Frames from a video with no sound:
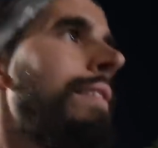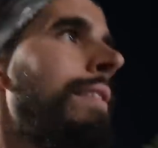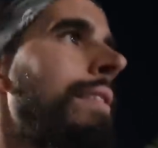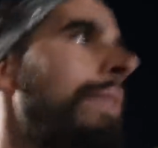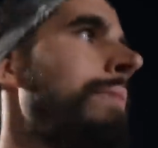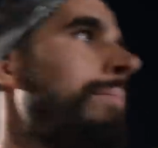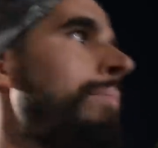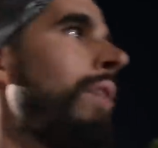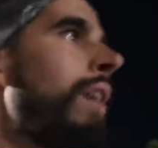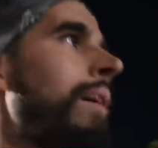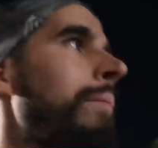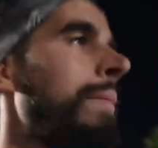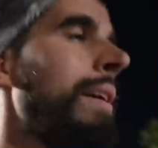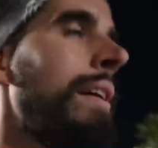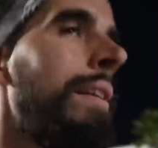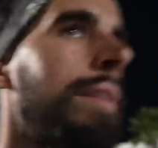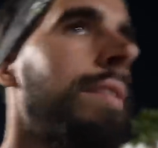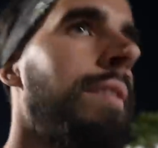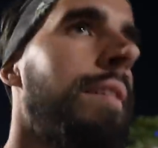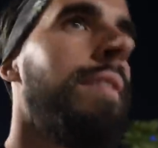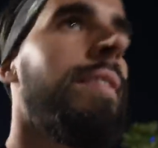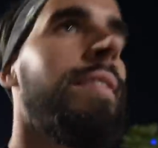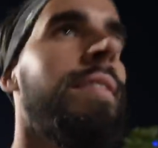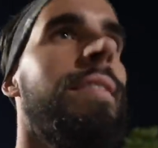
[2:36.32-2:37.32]
they brought me in
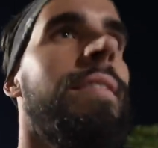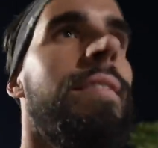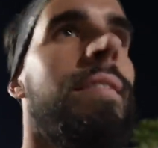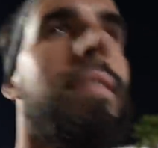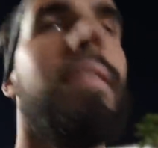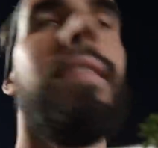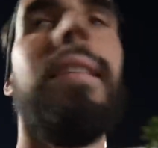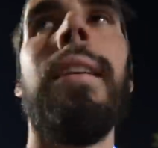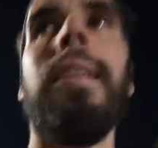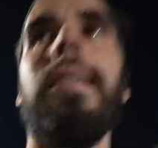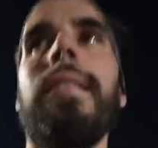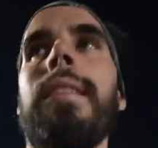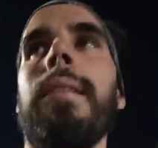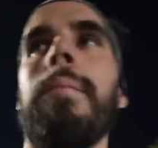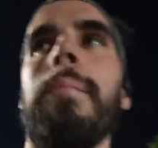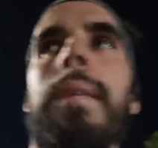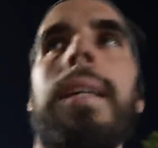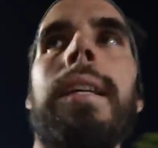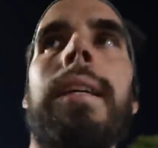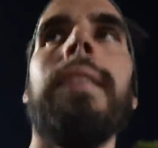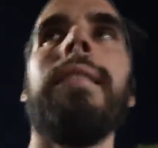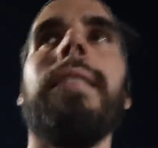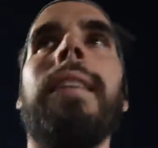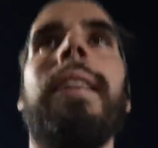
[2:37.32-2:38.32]
there and yelled at
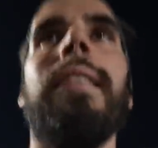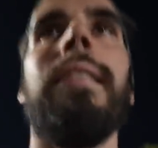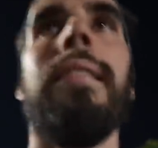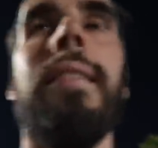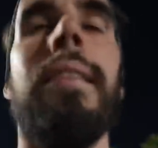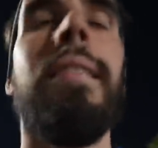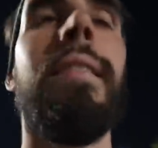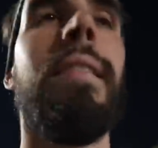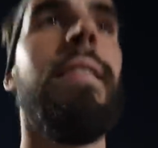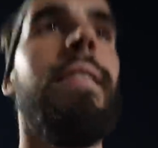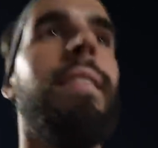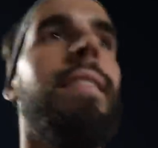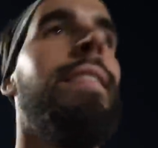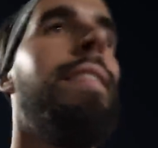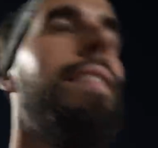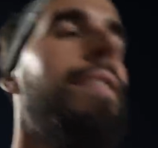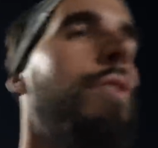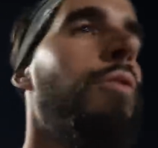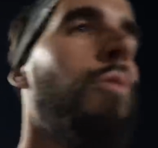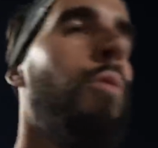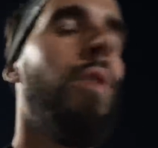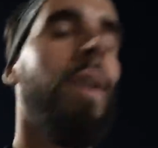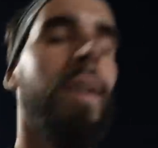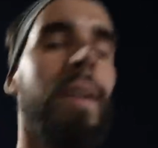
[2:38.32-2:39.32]
me and then
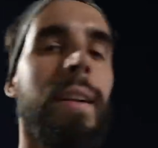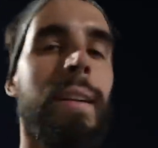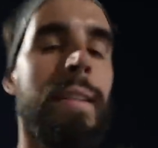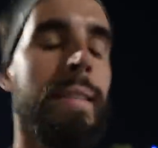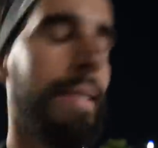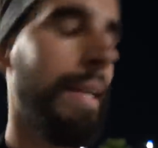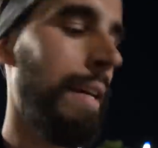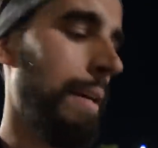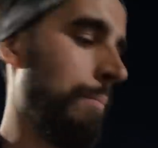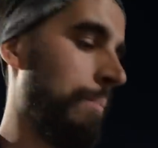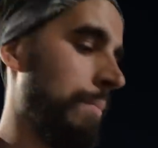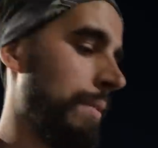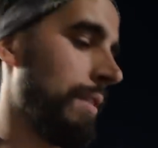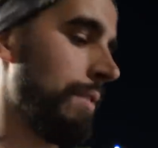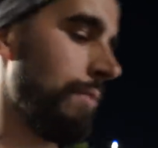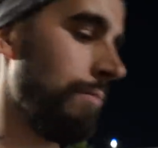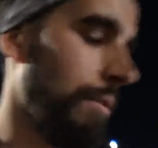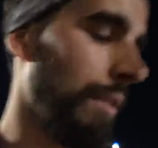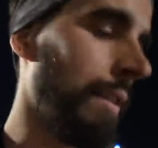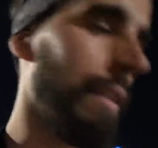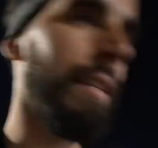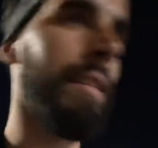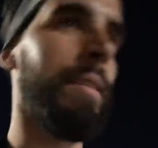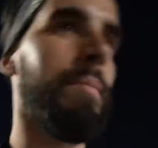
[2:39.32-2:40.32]
wanted a tip to
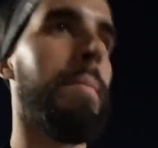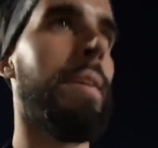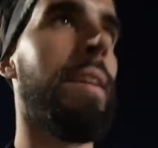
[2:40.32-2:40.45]
release